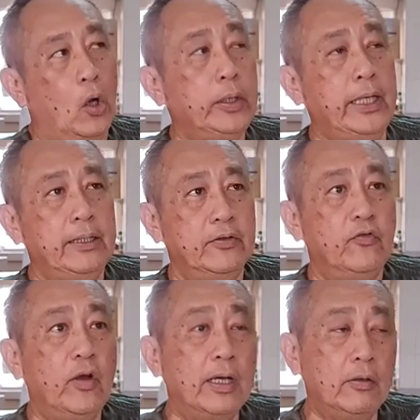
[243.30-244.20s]
Okay, the
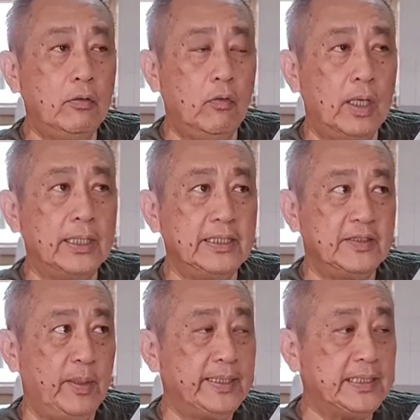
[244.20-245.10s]
trial run
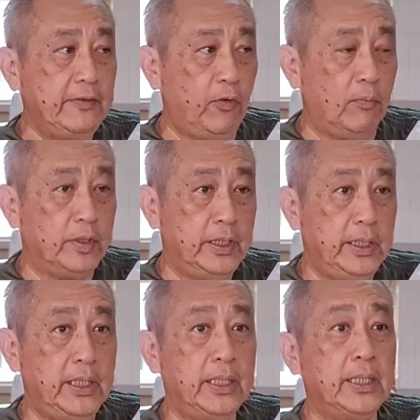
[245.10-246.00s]
is basically from
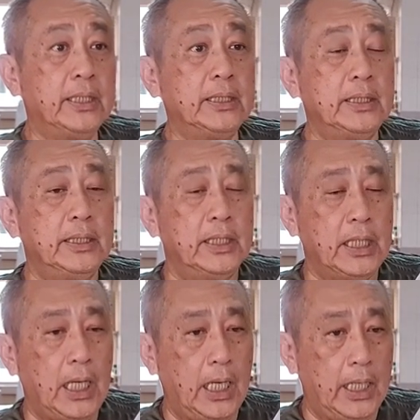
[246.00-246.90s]
here
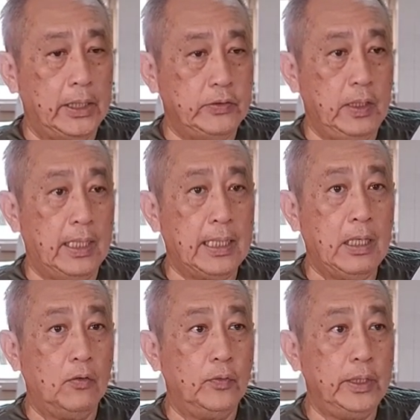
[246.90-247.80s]
to
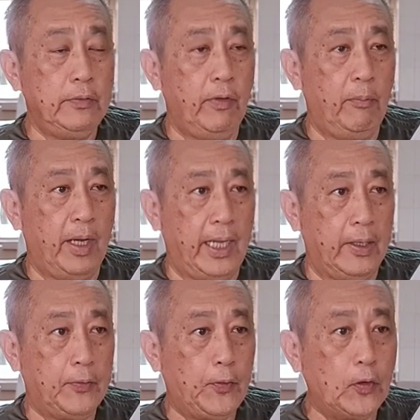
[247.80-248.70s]
Langkawi, whereby
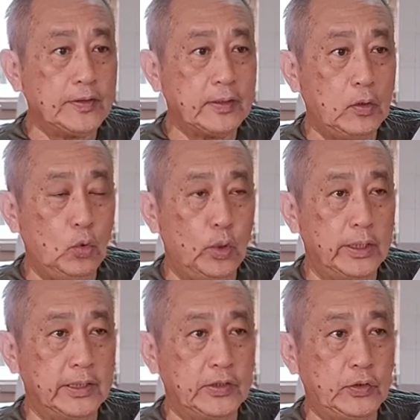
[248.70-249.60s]
I cross
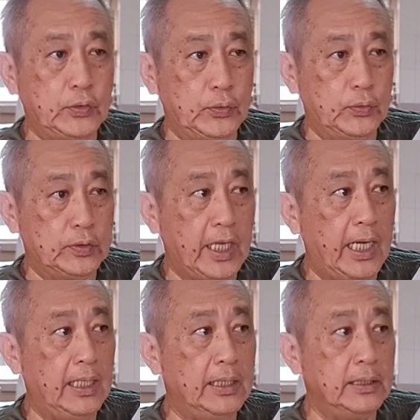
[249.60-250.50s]
over to
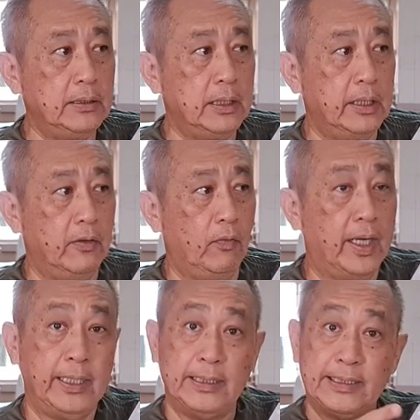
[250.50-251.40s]
Thailand
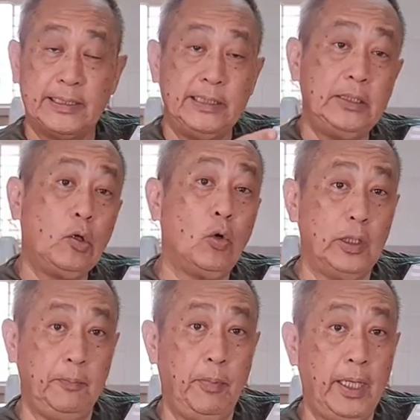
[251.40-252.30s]
via sea, Koh
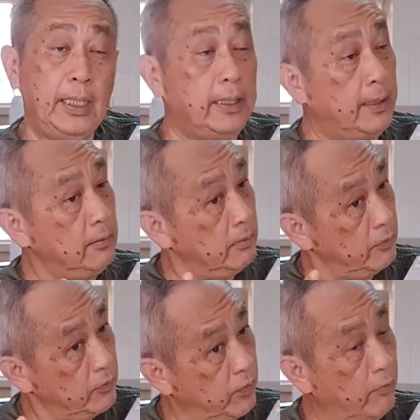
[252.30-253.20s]
Lipe, then
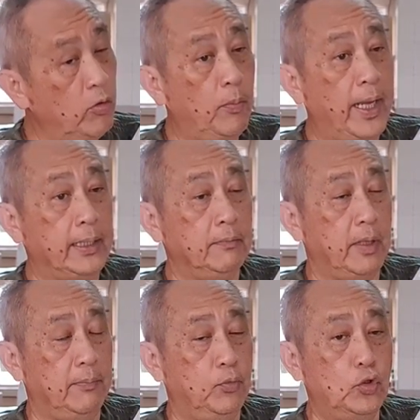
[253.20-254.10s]
travel back
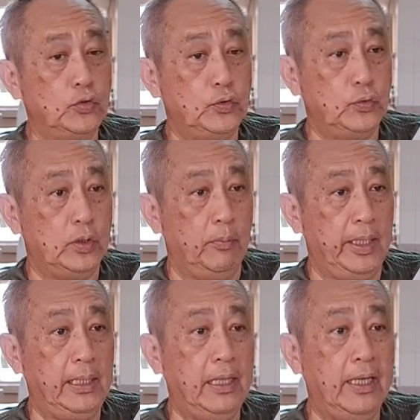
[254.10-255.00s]
by boat to the
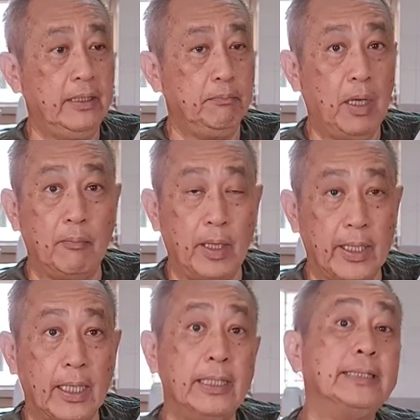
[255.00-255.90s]
mainland, Pak
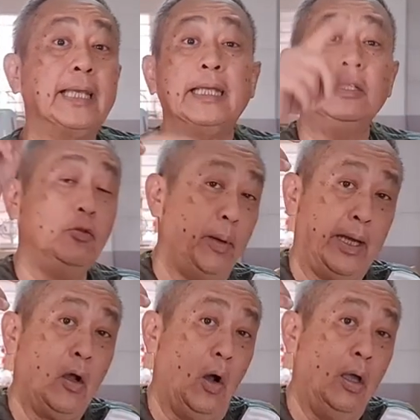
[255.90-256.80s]
Bara, then cycle to
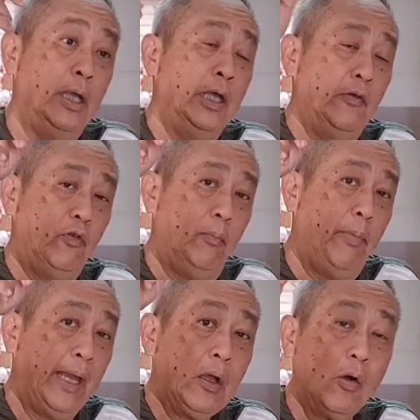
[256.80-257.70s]
Bangkok. From
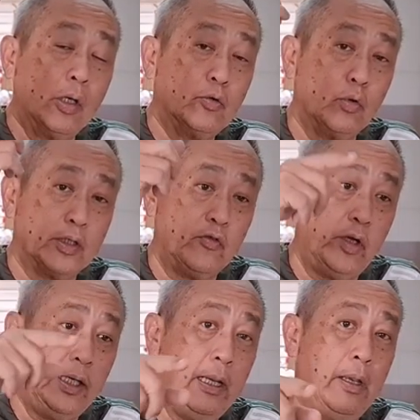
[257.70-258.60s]
Bangkok, I took a
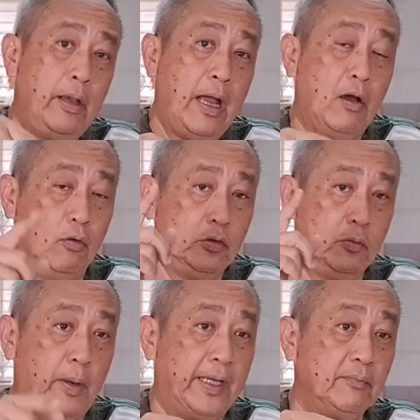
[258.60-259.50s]
train down
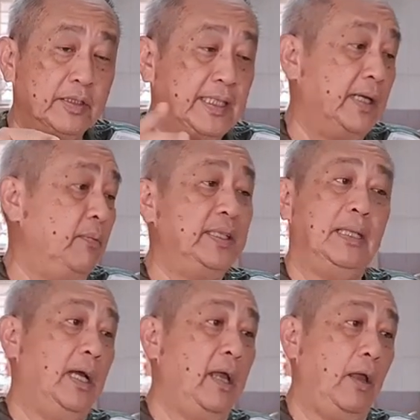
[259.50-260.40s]
to Padang Besar. I mean,
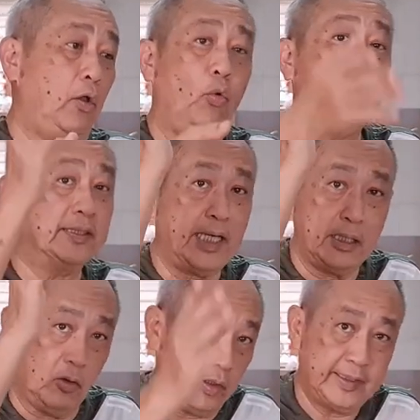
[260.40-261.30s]
I don't want to
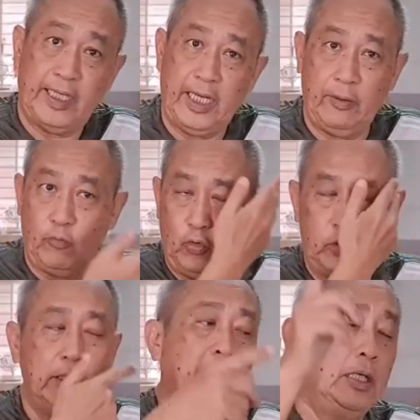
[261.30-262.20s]
cycle on the same
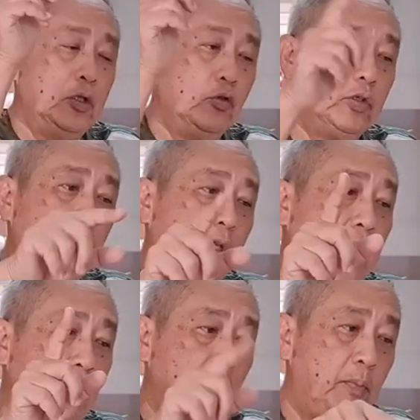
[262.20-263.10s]
route. Took a
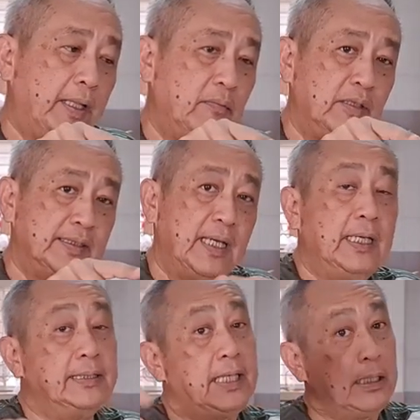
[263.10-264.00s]
train down to Padang Besar
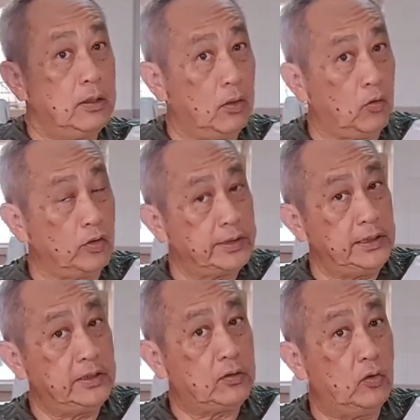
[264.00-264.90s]
and cycle across
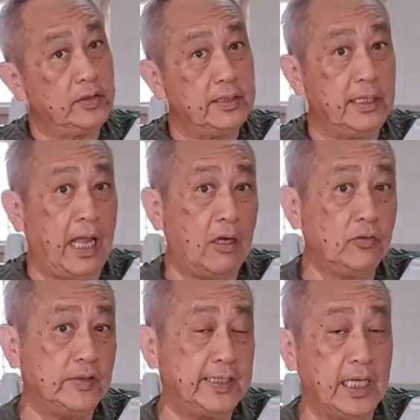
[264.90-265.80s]
East Coast,
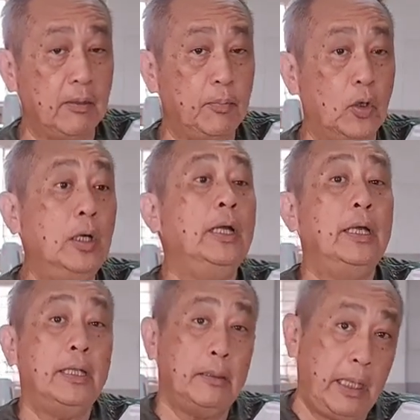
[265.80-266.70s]
down to Singapore,
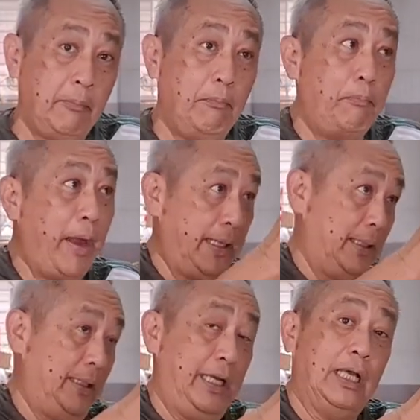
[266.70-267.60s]
then
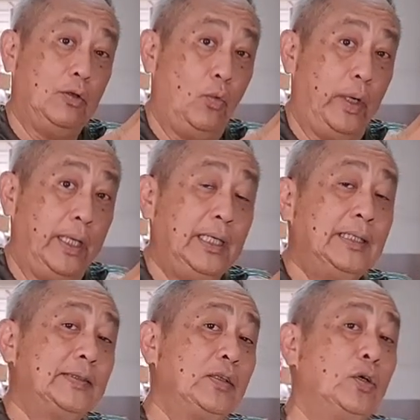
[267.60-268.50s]
back the other way.
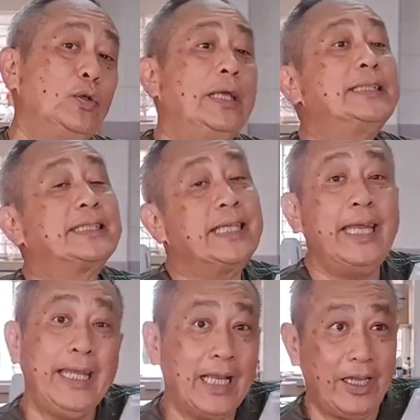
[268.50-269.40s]
So there's a
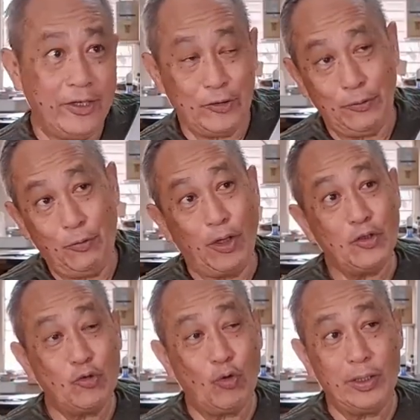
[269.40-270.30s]
saying, you know, if you want
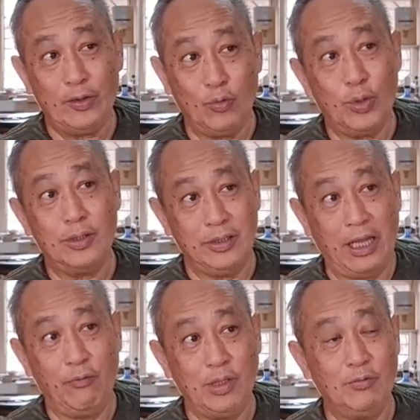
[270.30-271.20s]
to tour the world, you
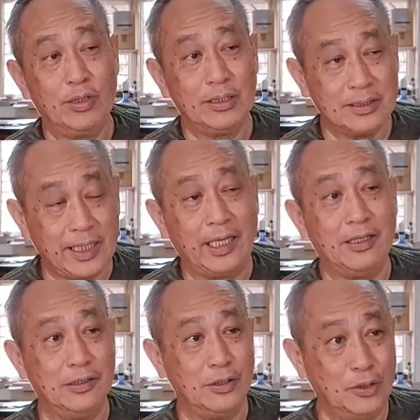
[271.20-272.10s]
haven't even
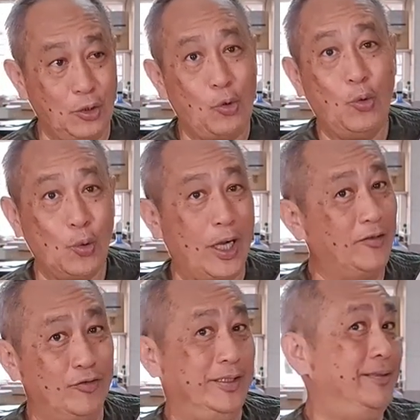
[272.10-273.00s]
cycled your whole
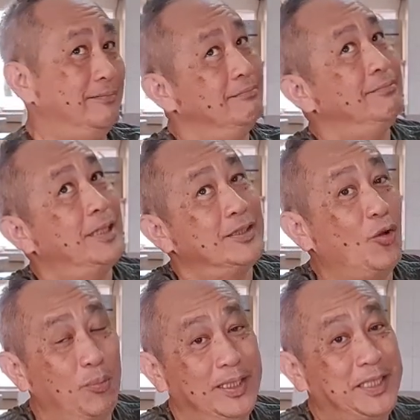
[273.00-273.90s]
country. That's
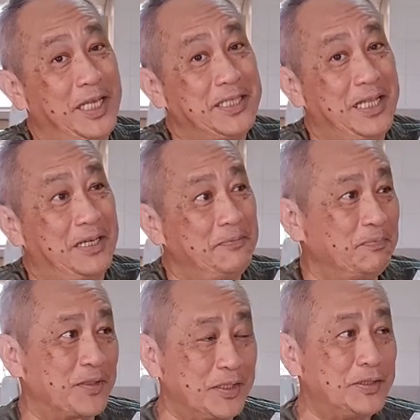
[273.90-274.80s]
not make sense.
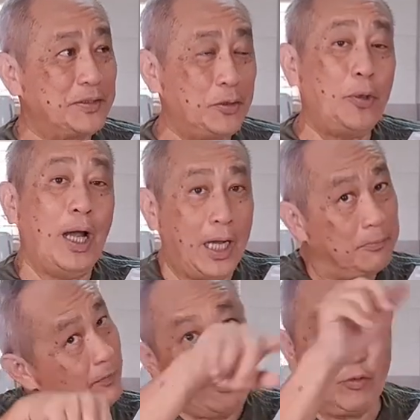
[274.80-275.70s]
So
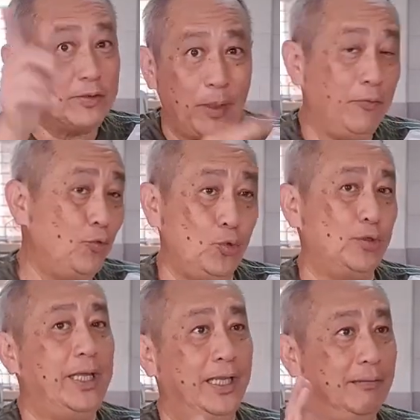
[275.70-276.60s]
that was my
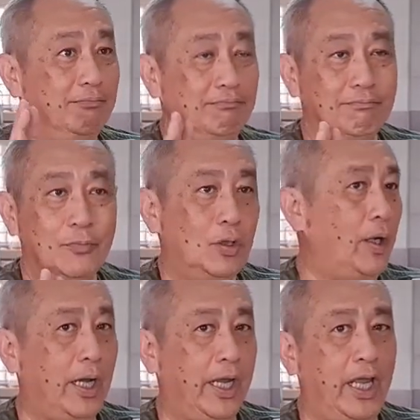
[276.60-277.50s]
route, and
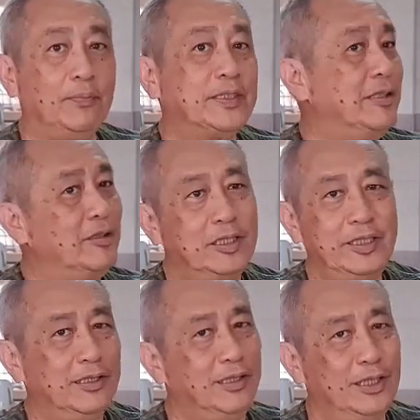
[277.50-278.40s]
I
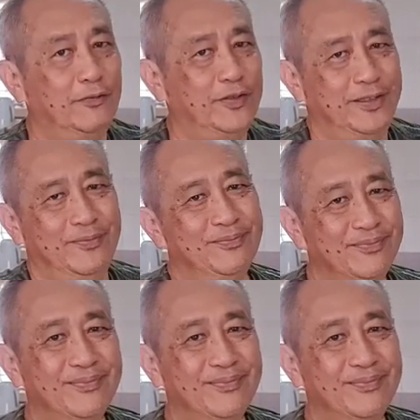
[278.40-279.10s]
absolutely loved it.